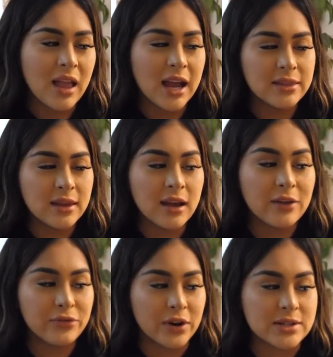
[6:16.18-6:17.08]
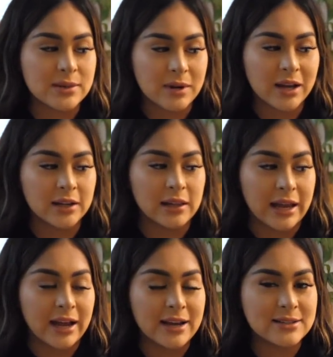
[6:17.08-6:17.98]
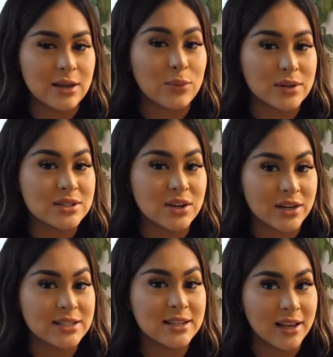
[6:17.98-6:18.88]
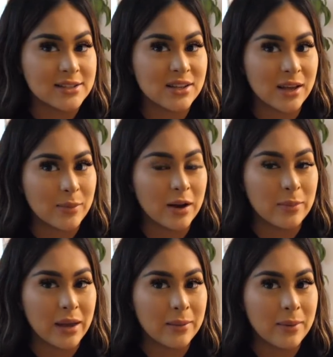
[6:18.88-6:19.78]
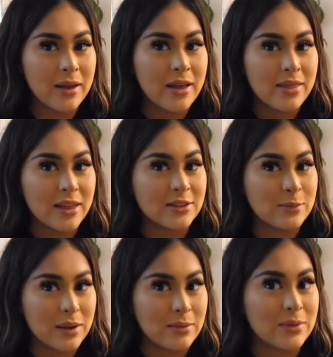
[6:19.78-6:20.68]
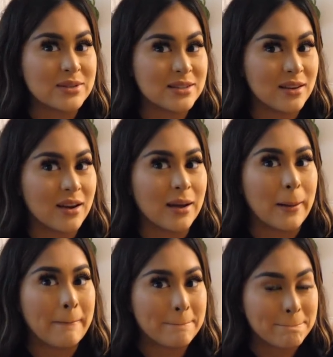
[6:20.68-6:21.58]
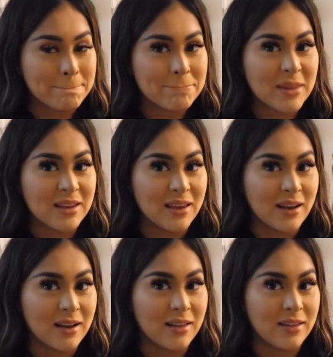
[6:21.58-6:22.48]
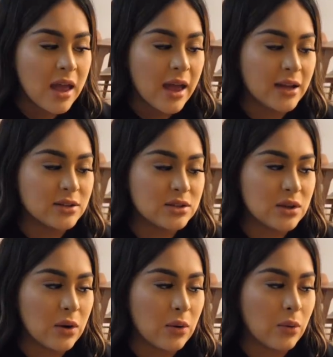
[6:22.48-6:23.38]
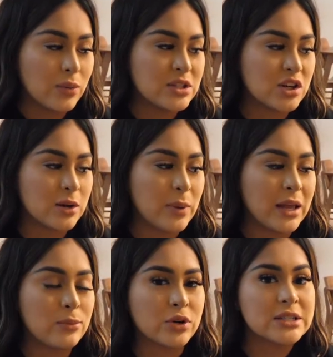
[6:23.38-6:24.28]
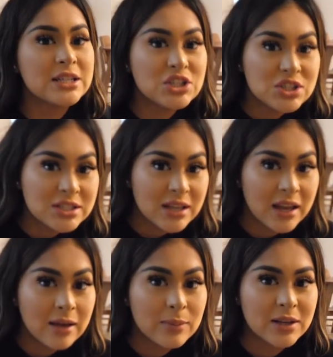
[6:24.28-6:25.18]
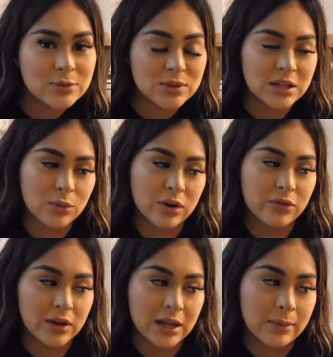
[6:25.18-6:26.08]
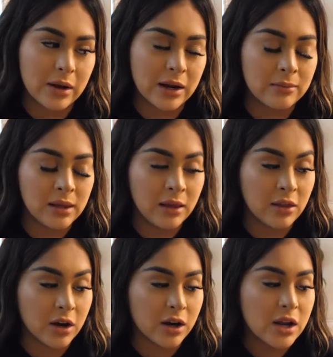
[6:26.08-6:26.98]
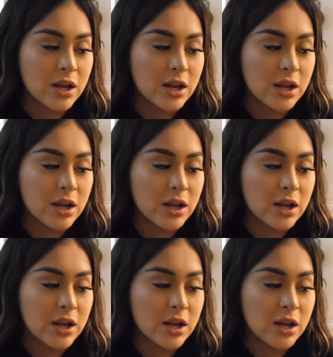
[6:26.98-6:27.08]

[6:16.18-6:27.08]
I think at first, I'm not gonna lie, guys, it was starting to get to him, huh, babe? Yeah, that the baby was, eating. yeah and yeah. And so we started paying more attention to him because we didn't want to forget about him either.